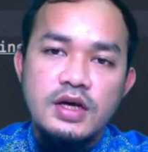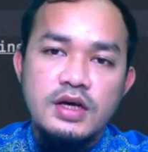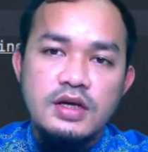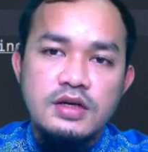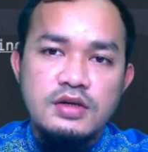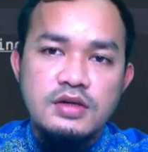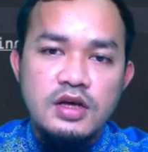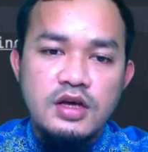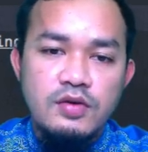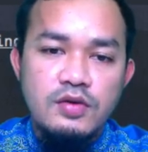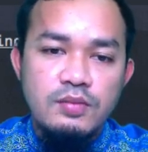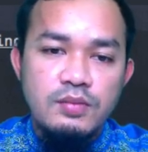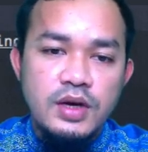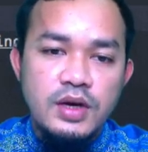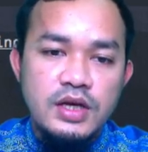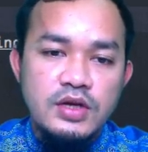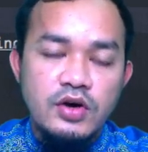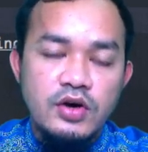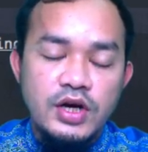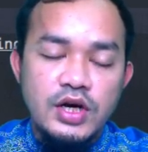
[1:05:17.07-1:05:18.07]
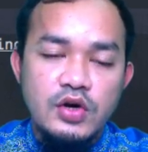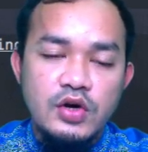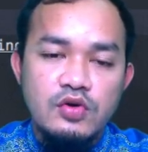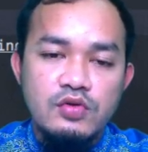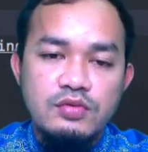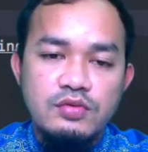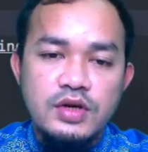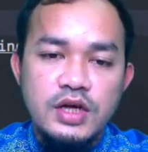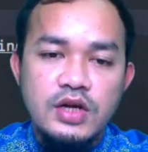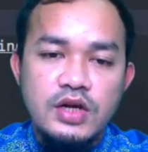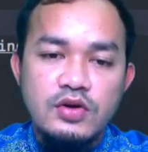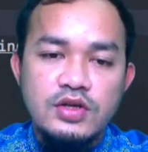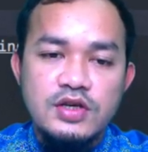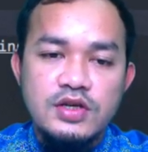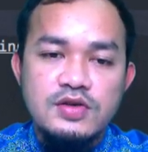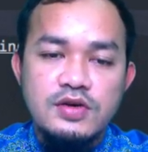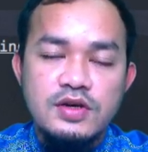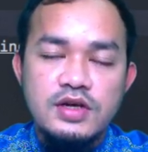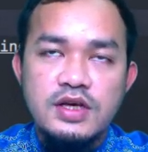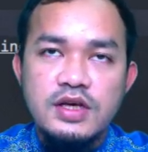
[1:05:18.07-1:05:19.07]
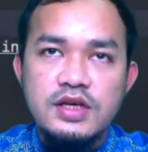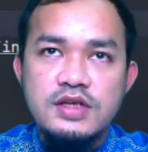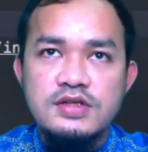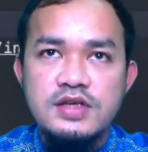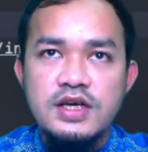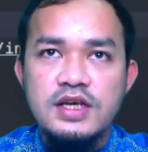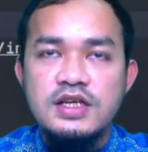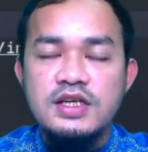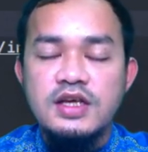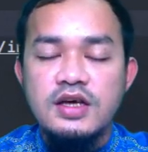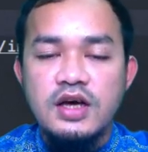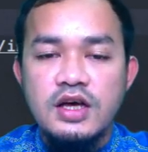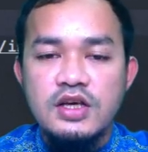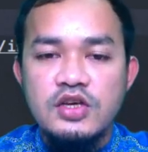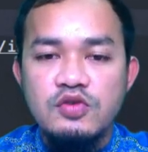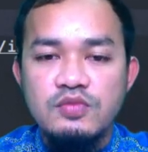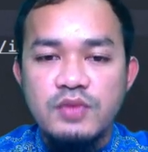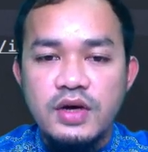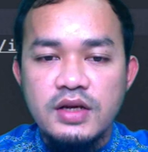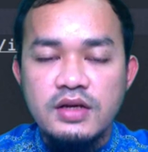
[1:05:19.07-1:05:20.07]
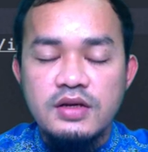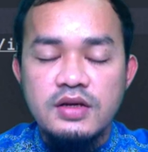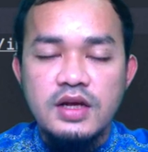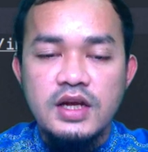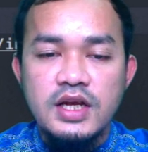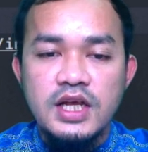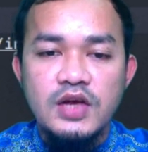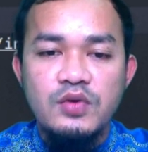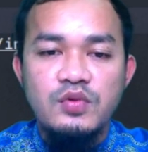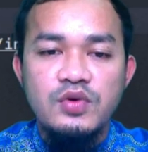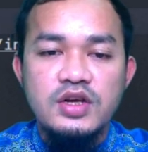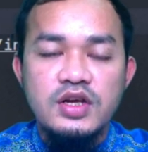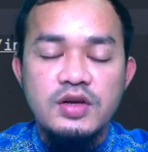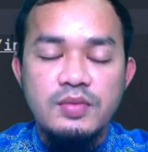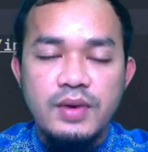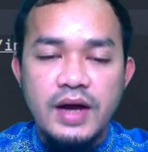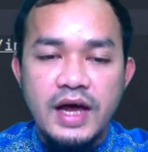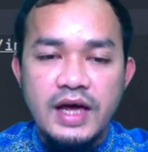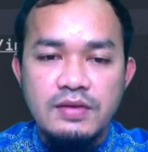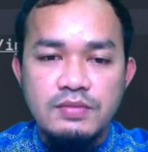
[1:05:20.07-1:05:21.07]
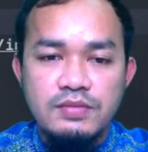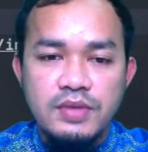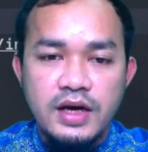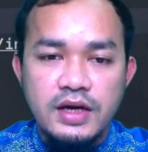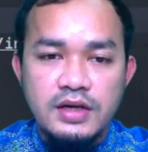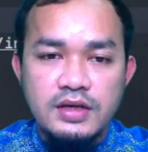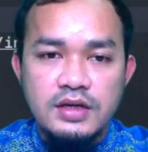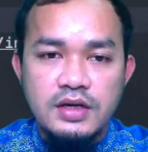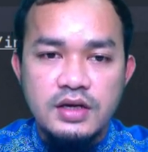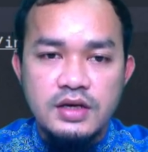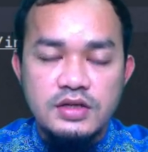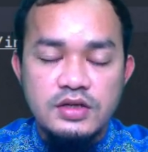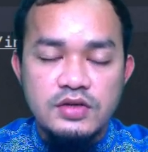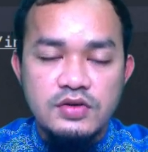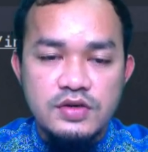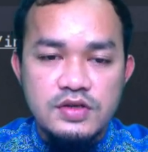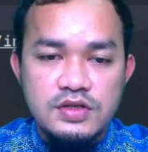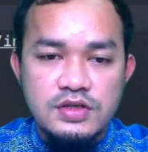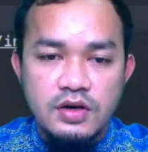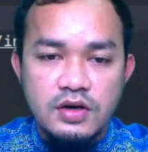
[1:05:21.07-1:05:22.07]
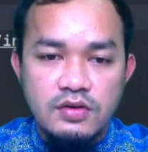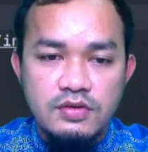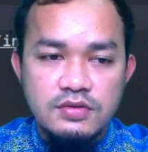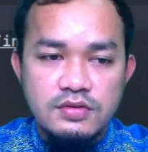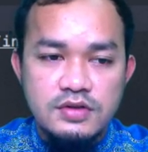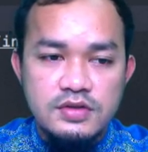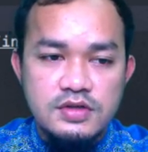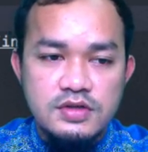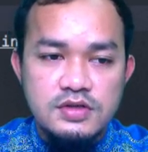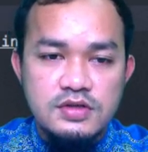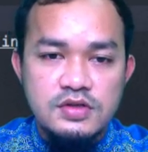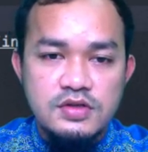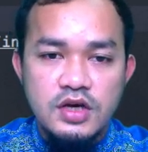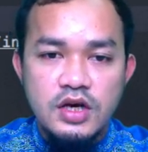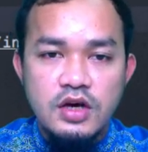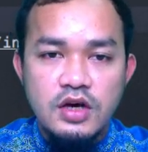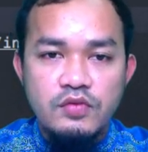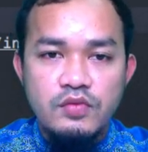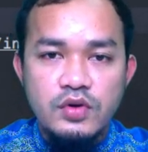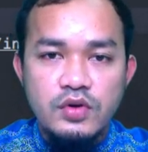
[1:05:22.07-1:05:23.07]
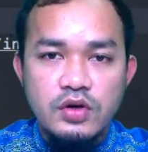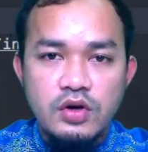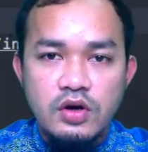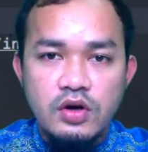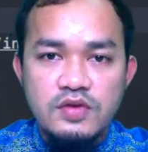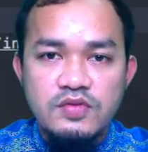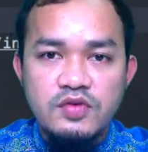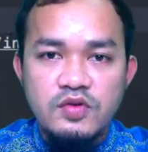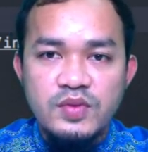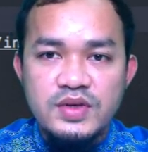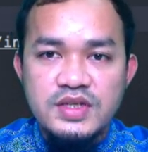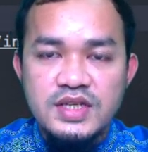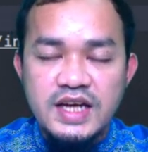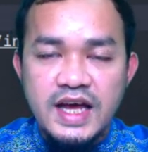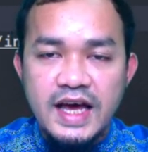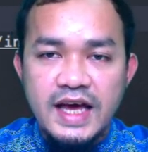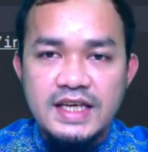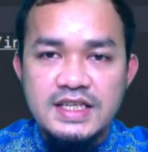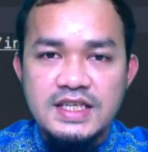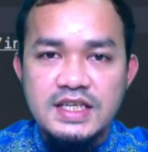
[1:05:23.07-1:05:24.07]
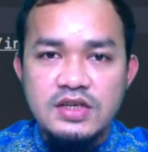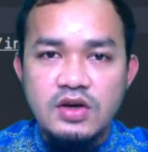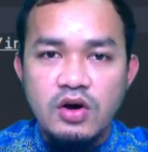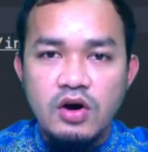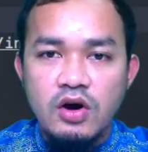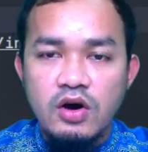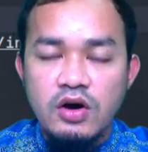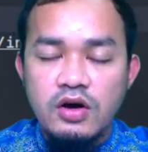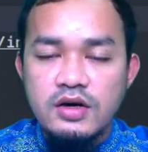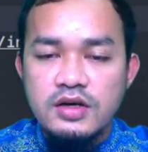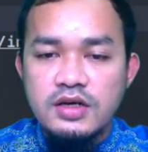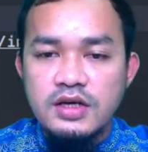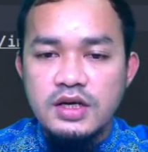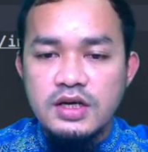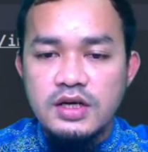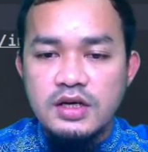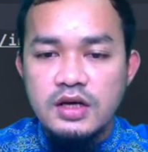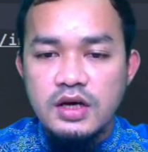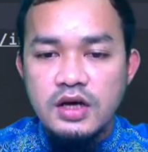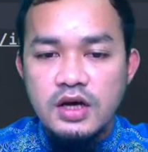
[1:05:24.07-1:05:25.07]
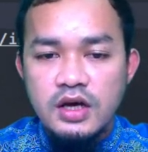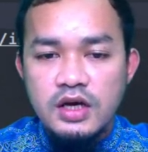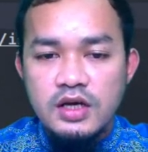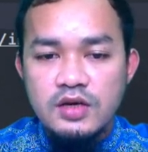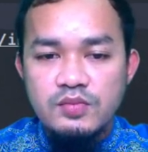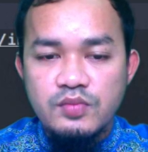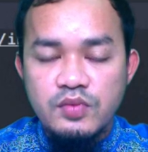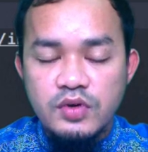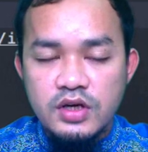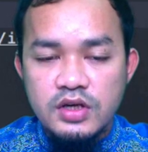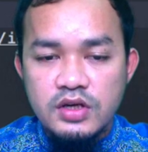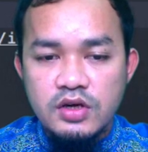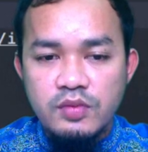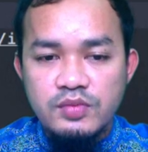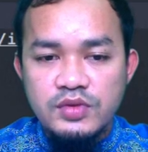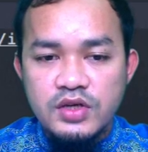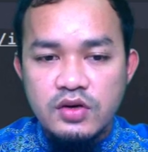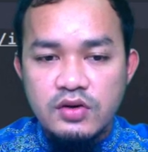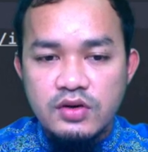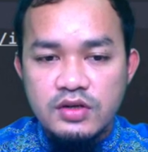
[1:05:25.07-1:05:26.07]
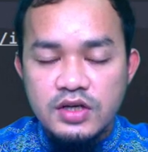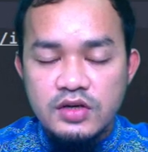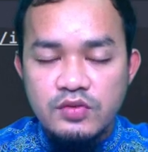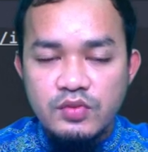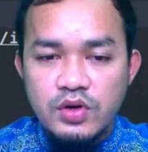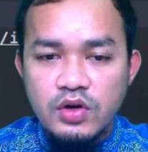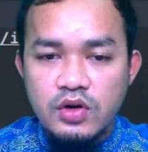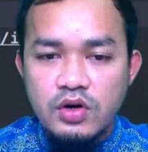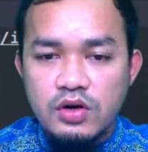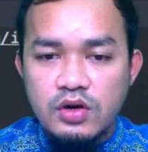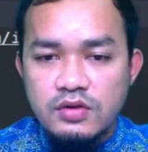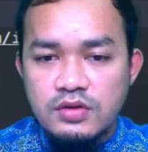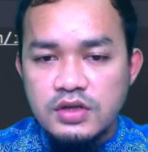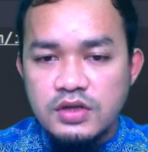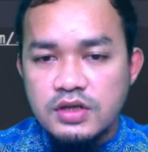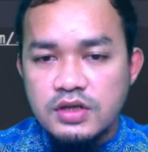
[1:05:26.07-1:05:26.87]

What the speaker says: they may not know. They know just only send the argument and then we reply back the result. This is we call information hiding, or in object oriented we call